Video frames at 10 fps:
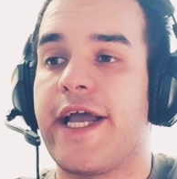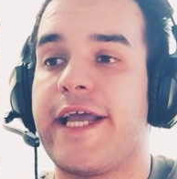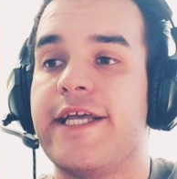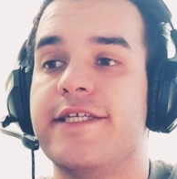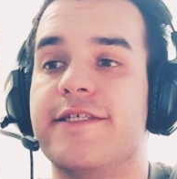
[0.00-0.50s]

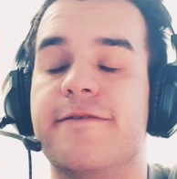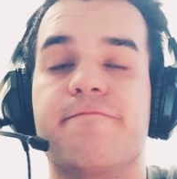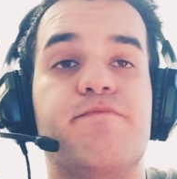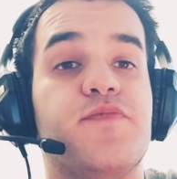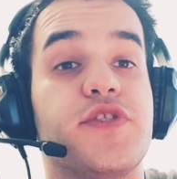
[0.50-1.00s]
is
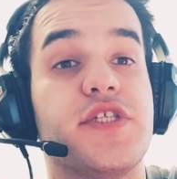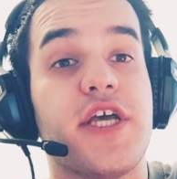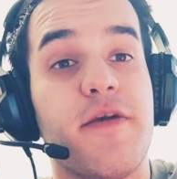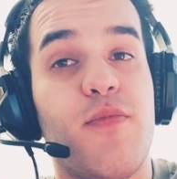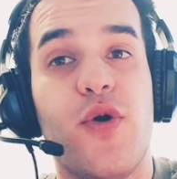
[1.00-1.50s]
the
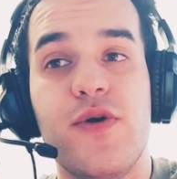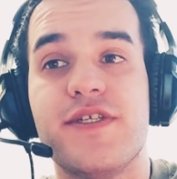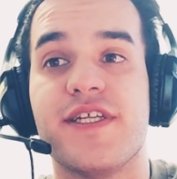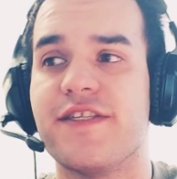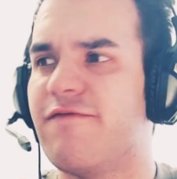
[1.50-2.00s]

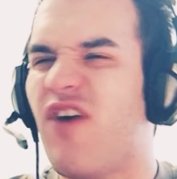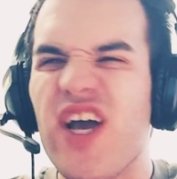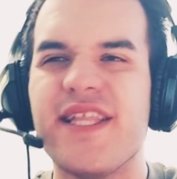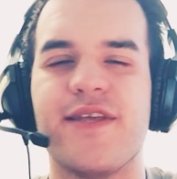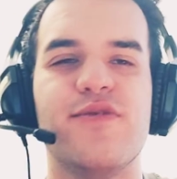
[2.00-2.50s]
important, is
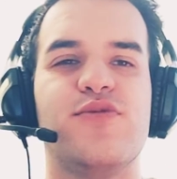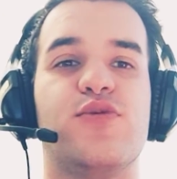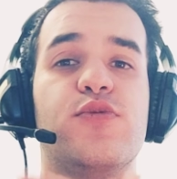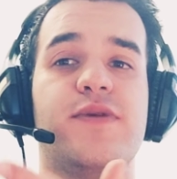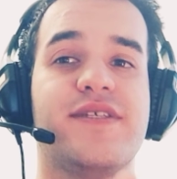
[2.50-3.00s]
why the
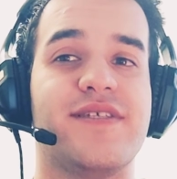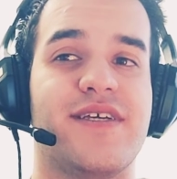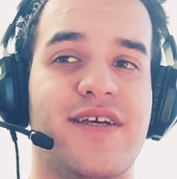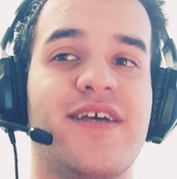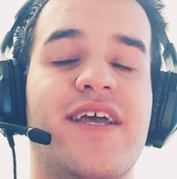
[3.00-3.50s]
YouTube is
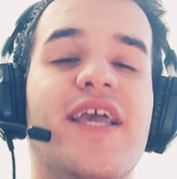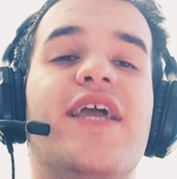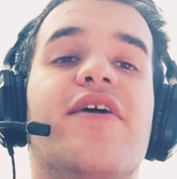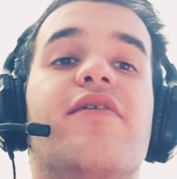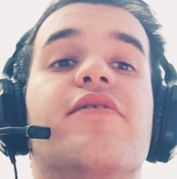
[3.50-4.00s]
here.